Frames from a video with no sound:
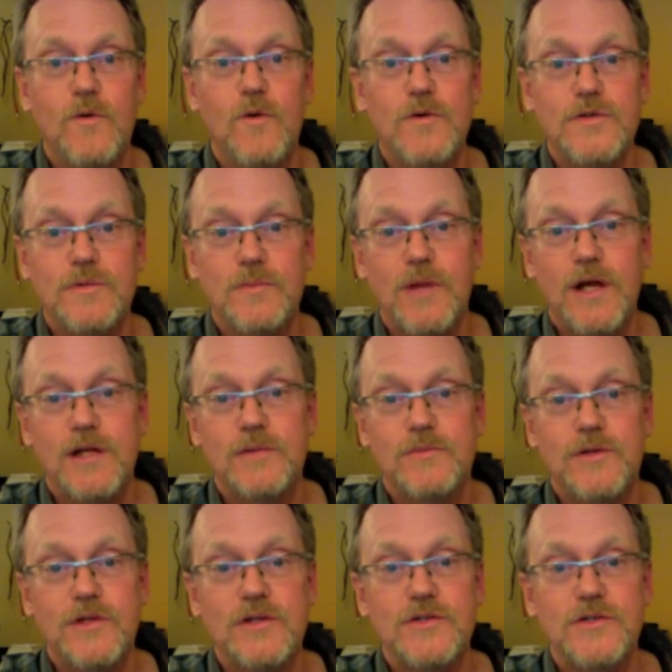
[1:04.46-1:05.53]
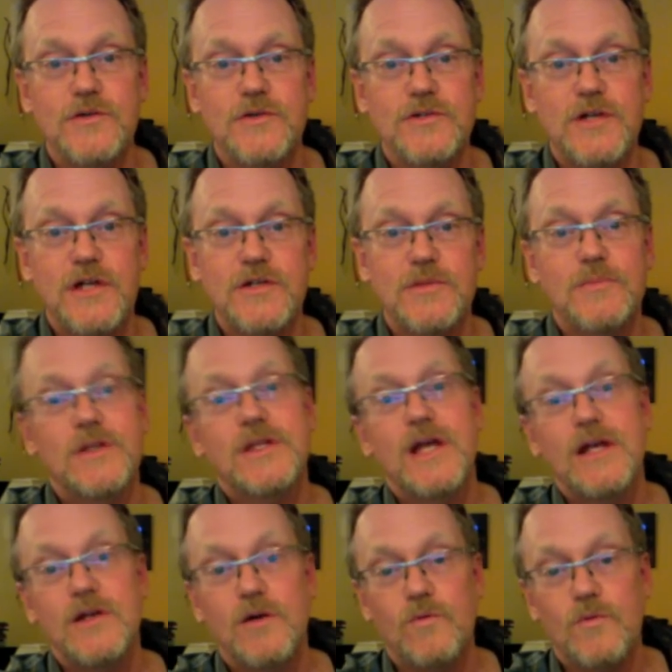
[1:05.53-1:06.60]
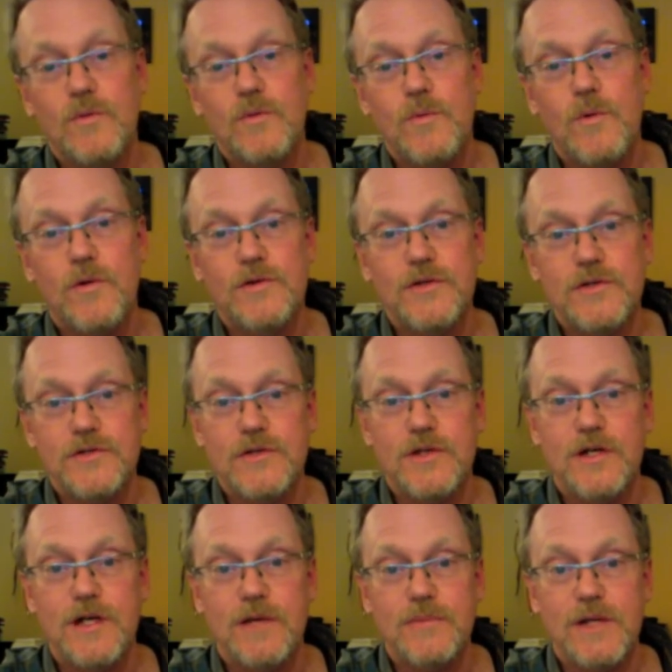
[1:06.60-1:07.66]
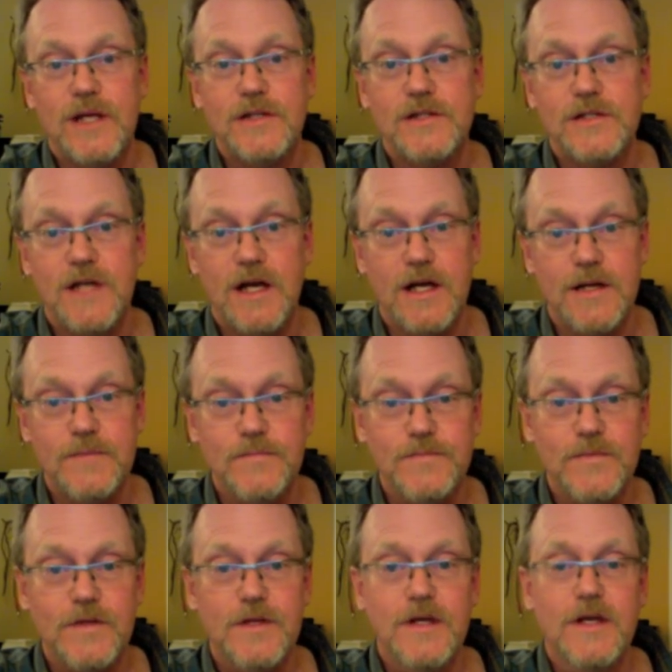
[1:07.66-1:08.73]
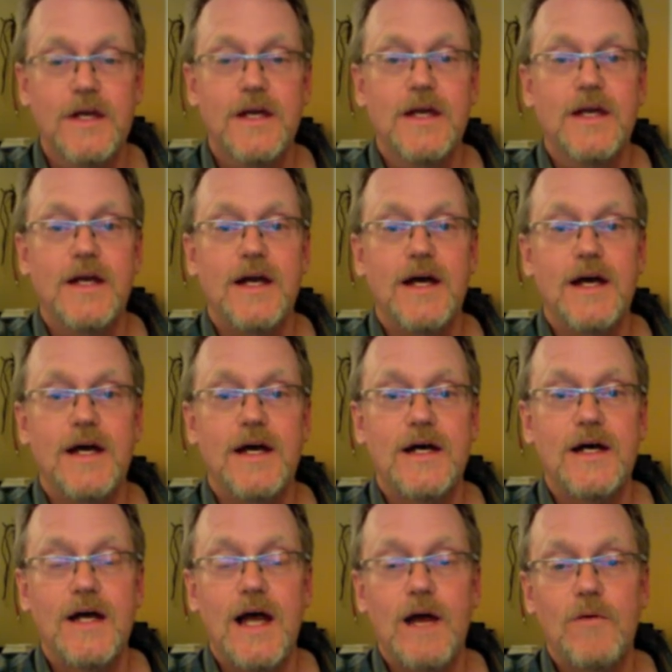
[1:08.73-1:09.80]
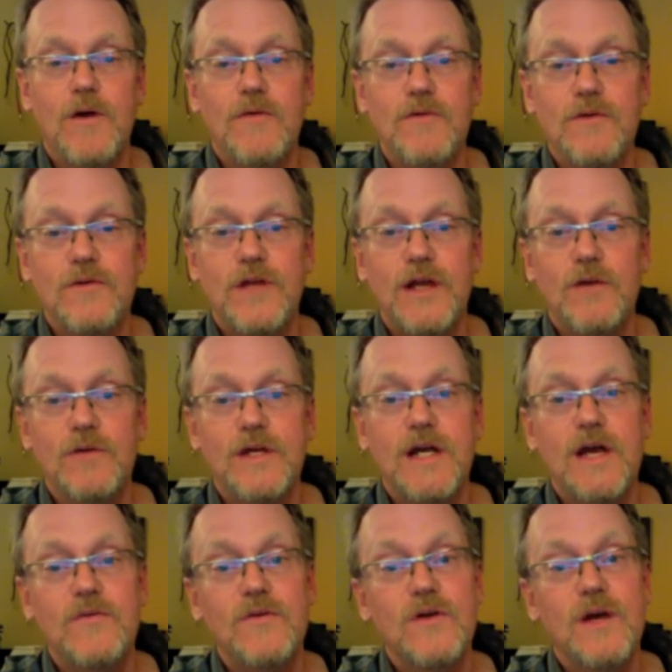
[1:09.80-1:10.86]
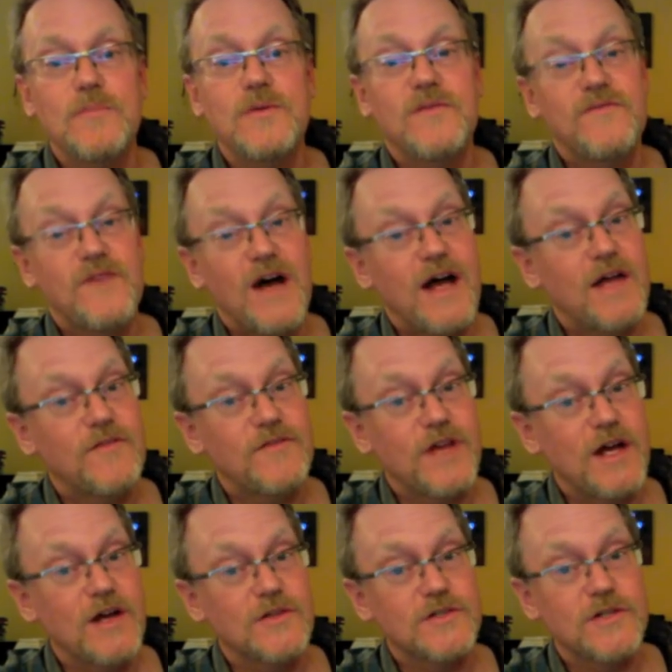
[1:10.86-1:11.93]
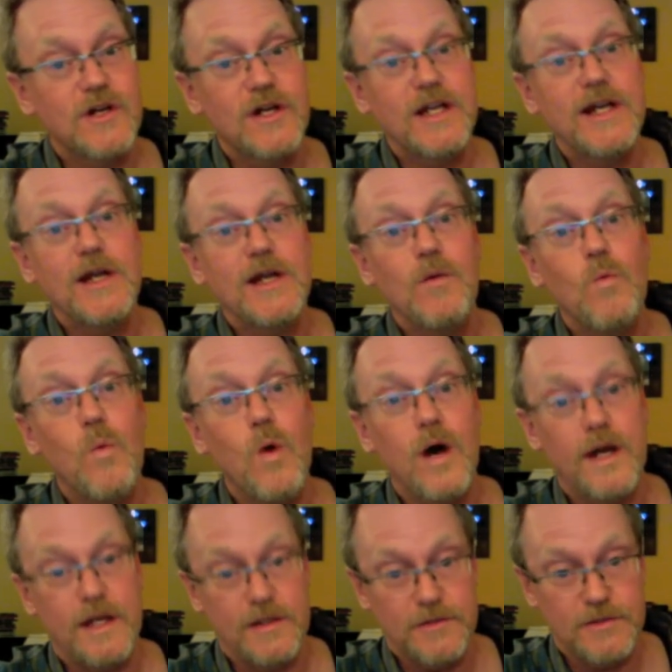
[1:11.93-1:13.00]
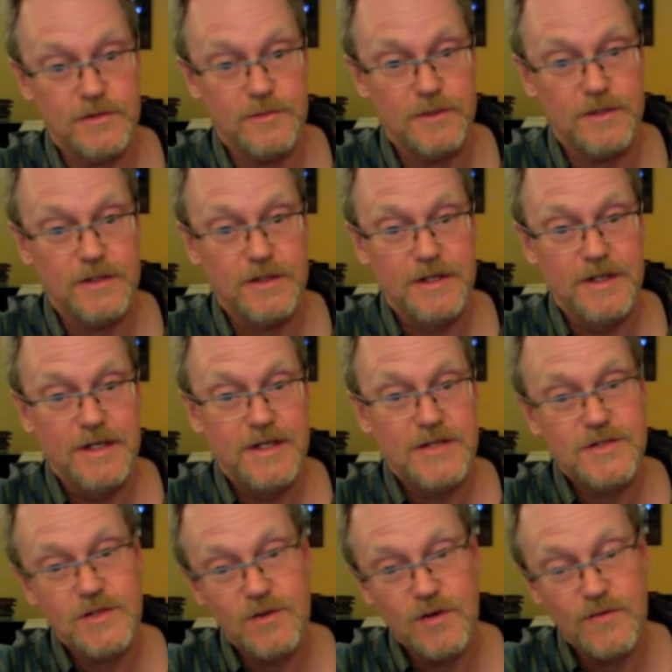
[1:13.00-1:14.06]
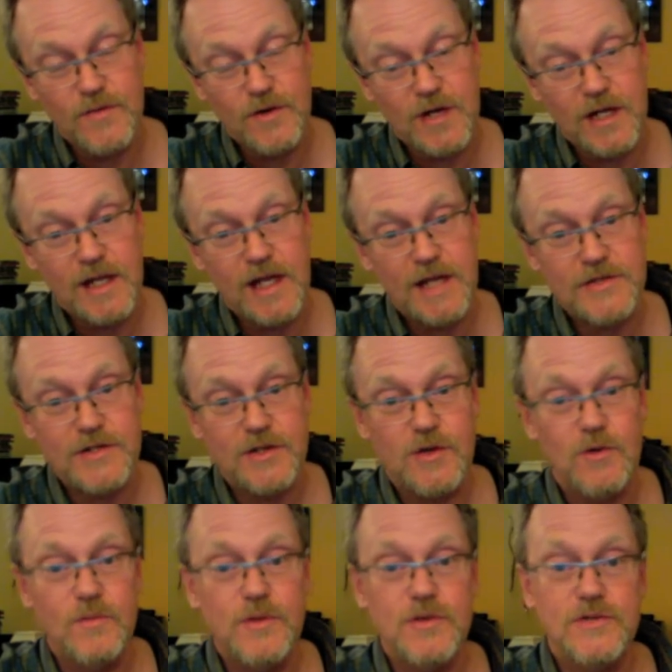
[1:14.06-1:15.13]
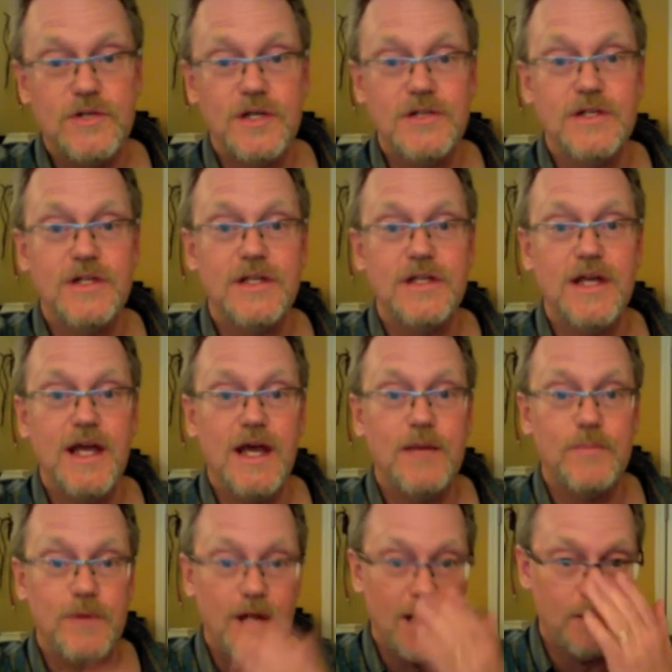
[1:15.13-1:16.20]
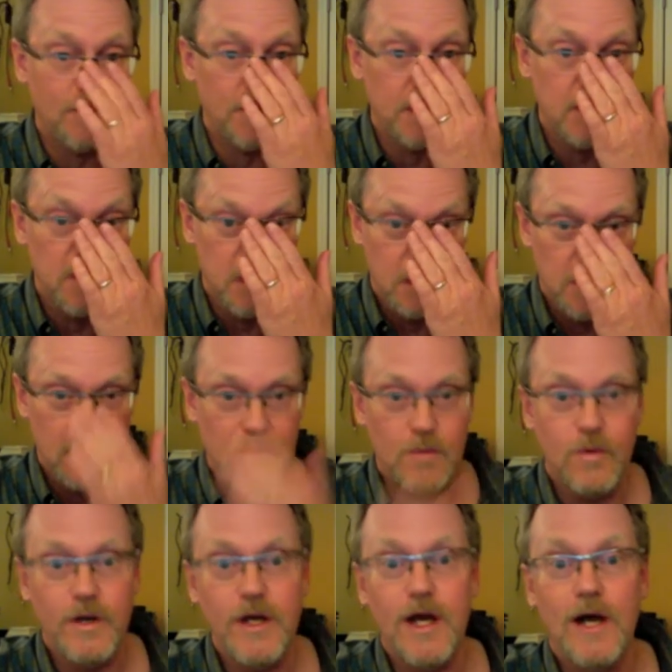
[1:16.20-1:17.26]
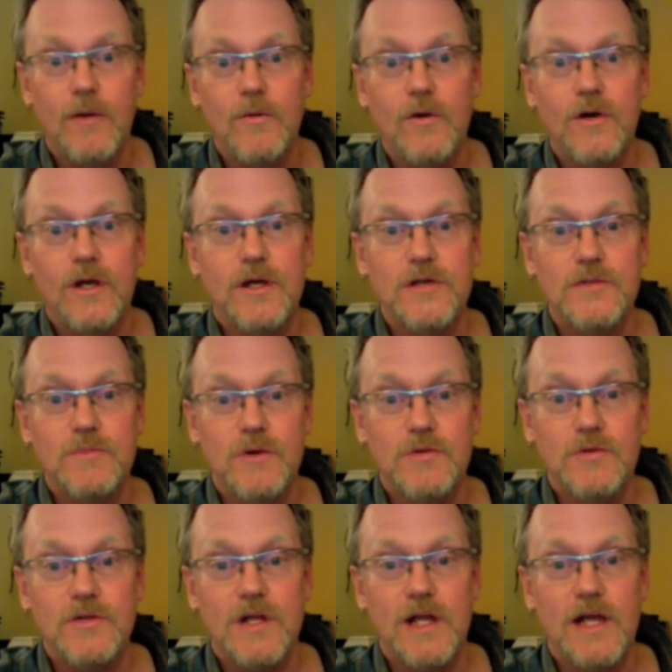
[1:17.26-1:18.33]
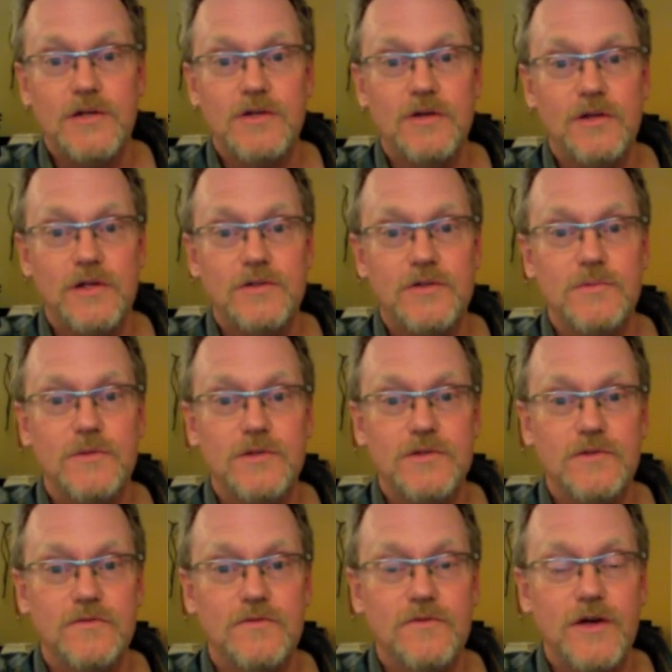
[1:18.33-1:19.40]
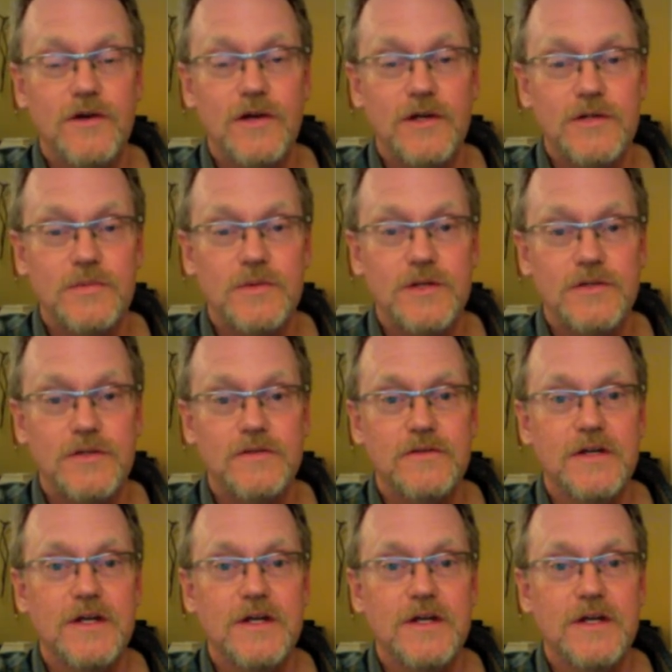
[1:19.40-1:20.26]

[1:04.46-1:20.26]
or supply them to the insurance agent, but they don't report this to the company at the time. However, they only cover up to $5,000 on any one instrument. So if you're a classical musician, that probably would not work because most classical instruments are very expensive.